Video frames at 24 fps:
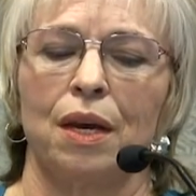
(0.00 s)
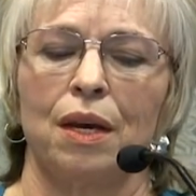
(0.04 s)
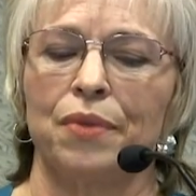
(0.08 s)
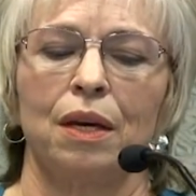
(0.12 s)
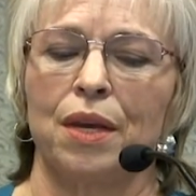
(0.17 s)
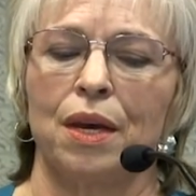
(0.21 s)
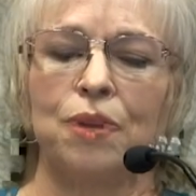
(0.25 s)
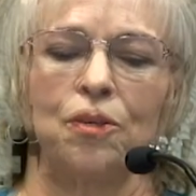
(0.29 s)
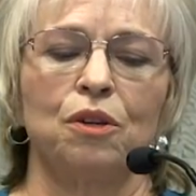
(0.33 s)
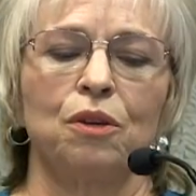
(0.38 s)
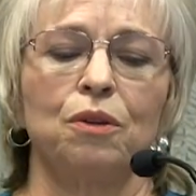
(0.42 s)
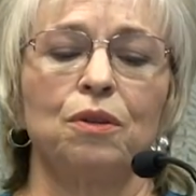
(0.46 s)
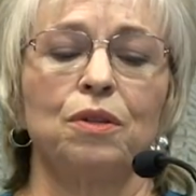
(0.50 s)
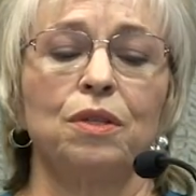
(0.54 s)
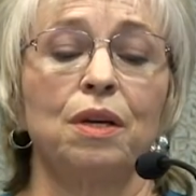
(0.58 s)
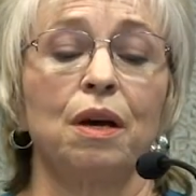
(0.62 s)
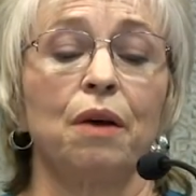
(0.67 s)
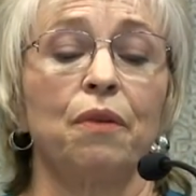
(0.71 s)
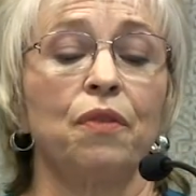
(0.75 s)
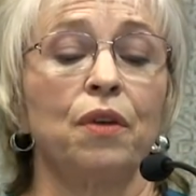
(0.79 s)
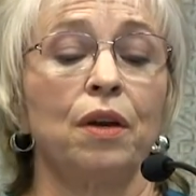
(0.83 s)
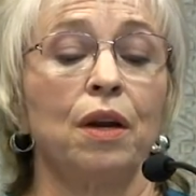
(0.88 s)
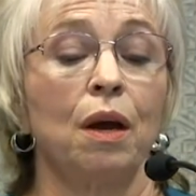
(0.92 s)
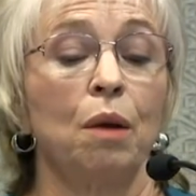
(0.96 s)
It turns
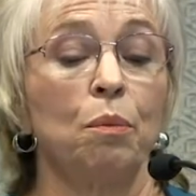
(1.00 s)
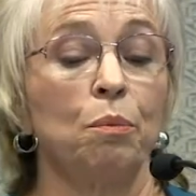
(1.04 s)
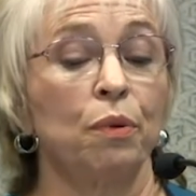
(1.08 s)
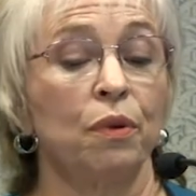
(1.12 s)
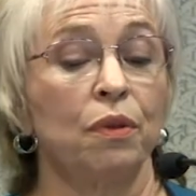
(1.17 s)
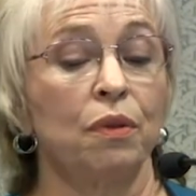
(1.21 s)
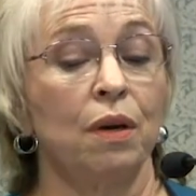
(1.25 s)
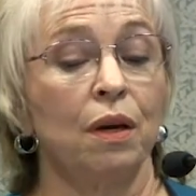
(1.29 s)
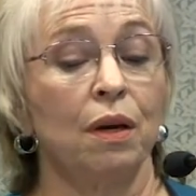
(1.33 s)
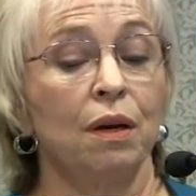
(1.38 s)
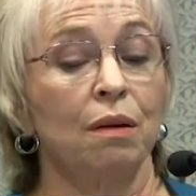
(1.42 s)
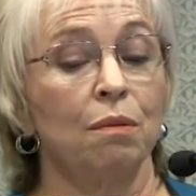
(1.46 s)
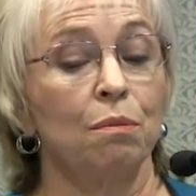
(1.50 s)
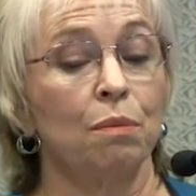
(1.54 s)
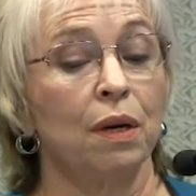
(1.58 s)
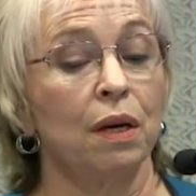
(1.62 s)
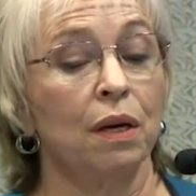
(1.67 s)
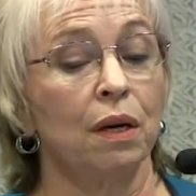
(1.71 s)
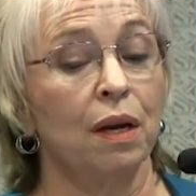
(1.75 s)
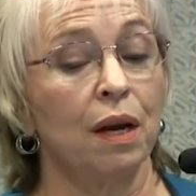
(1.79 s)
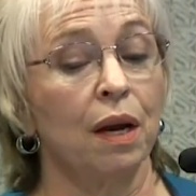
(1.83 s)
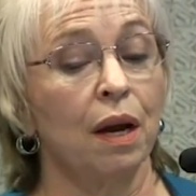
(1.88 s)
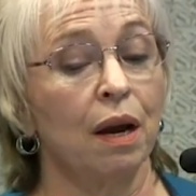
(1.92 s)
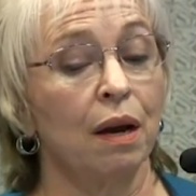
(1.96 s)
out that empathy can be
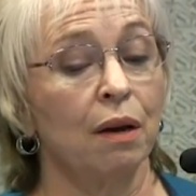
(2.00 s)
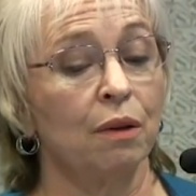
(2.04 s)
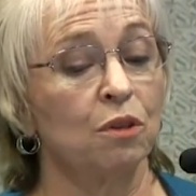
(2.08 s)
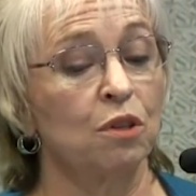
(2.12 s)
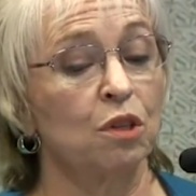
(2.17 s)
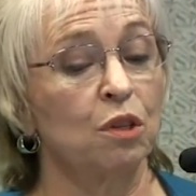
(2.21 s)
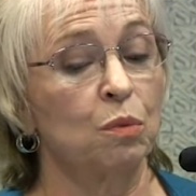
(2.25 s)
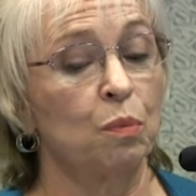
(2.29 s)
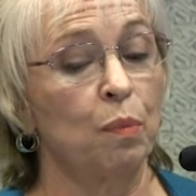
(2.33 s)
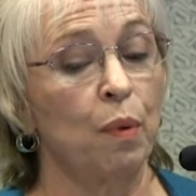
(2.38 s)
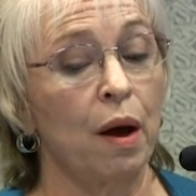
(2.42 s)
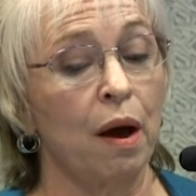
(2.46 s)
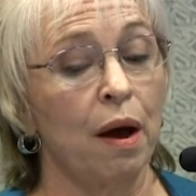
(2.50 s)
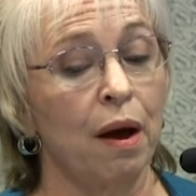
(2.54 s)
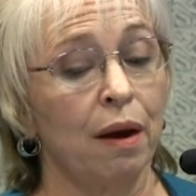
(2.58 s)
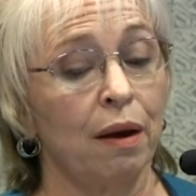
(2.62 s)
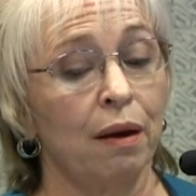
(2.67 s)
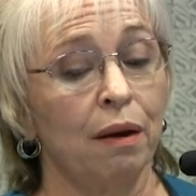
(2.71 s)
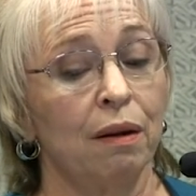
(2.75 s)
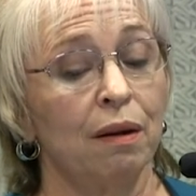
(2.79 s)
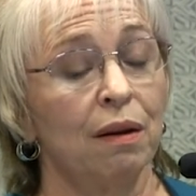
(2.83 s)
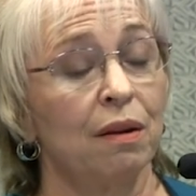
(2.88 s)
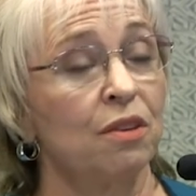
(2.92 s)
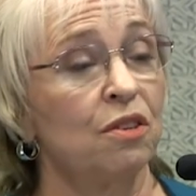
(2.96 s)
enhanced
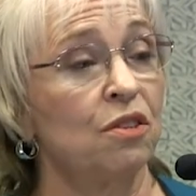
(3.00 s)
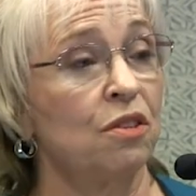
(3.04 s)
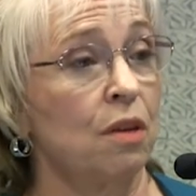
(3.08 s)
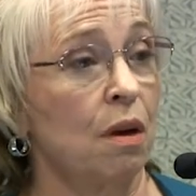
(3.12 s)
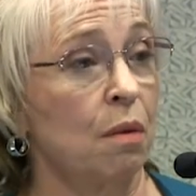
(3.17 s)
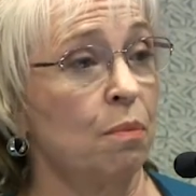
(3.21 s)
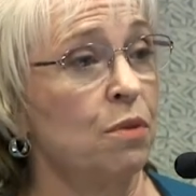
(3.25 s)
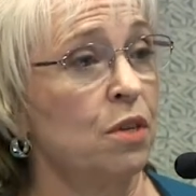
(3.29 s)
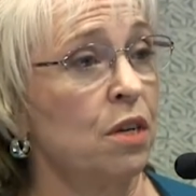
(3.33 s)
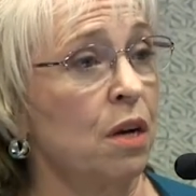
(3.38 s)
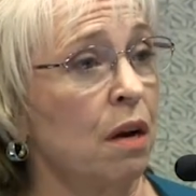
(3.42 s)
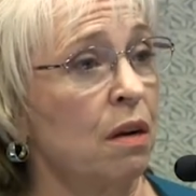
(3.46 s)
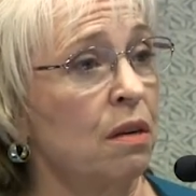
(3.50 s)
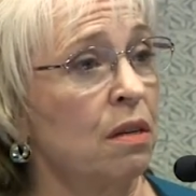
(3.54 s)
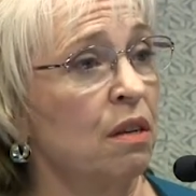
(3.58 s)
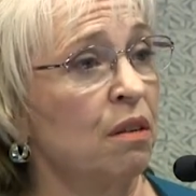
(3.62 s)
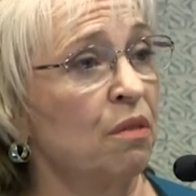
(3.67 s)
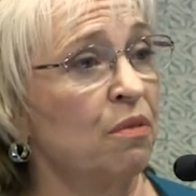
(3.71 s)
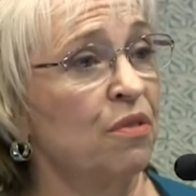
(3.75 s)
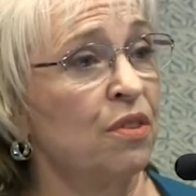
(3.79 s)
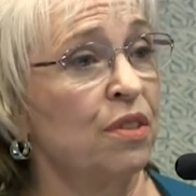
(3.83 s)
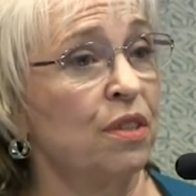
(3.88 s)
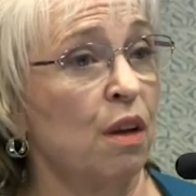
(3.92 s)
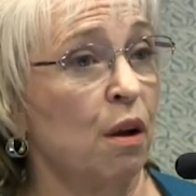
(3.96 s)
by
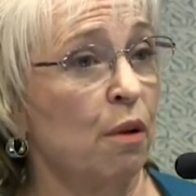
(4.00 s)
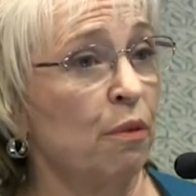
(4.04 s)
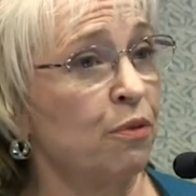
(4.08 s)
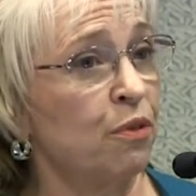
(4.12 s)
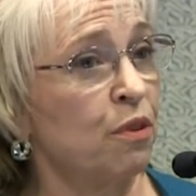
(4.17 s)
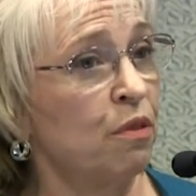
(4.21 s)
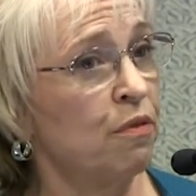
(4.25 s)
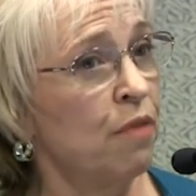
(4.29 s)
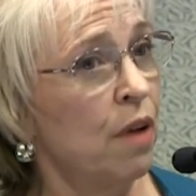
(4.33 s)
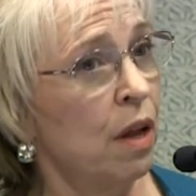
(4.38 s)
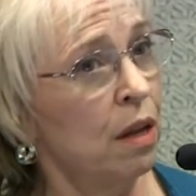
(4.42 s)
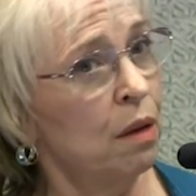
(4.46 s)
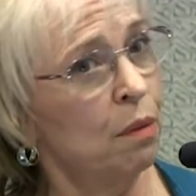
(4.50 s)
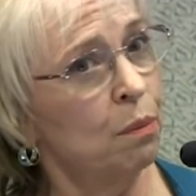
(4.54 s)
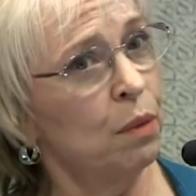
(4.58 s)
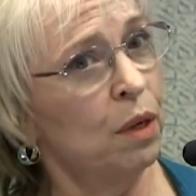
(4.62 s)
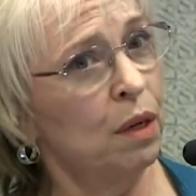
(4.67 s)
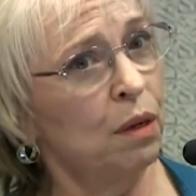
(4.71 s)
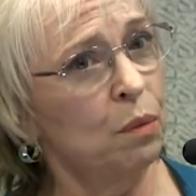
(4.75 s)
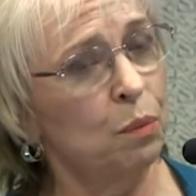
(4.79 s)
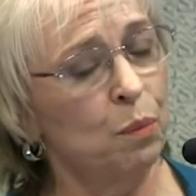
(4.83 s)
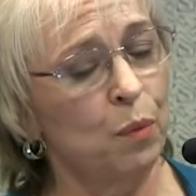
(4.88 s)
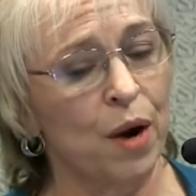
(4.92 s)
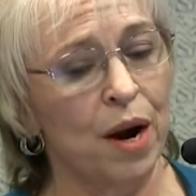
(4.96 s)
subjective
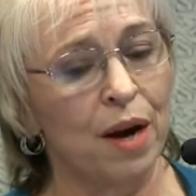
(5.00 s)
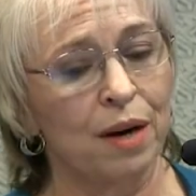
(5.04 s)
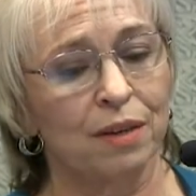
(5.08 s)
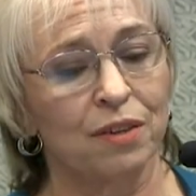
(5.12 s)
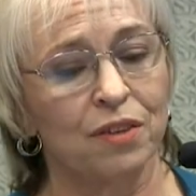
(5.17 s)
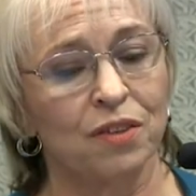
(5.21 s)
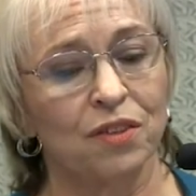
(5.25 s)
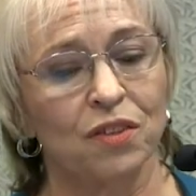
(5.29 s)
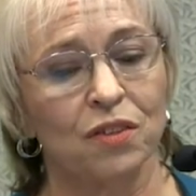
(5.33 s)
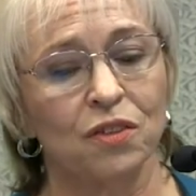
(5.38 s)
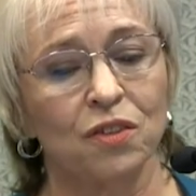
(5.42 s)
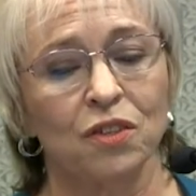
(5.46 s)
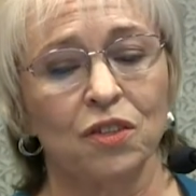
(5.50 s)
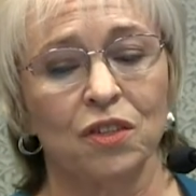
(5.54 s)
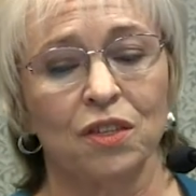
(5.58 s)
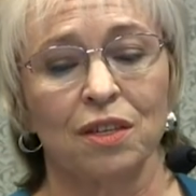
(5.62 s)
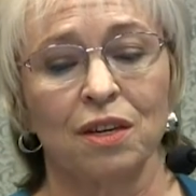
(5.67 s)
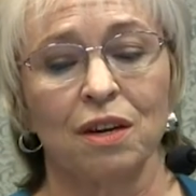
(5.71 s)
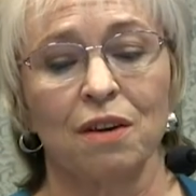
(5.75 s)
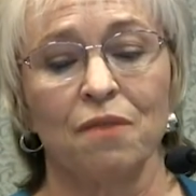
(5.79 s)
self-development practices